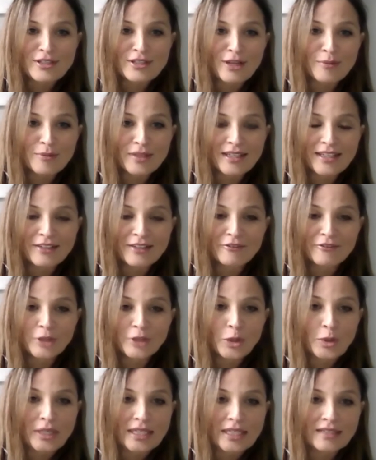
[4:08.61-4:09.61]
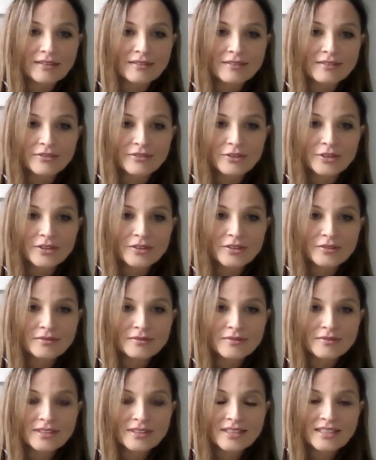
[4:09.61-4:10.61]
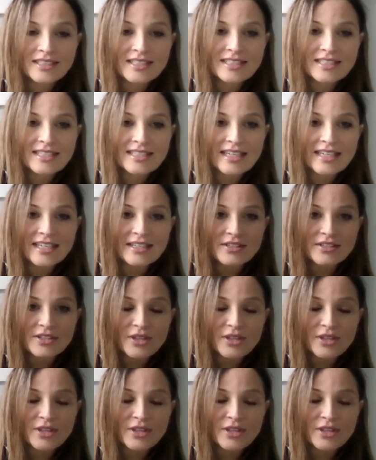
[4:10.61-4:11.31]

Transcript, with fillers: I'm like floating for days.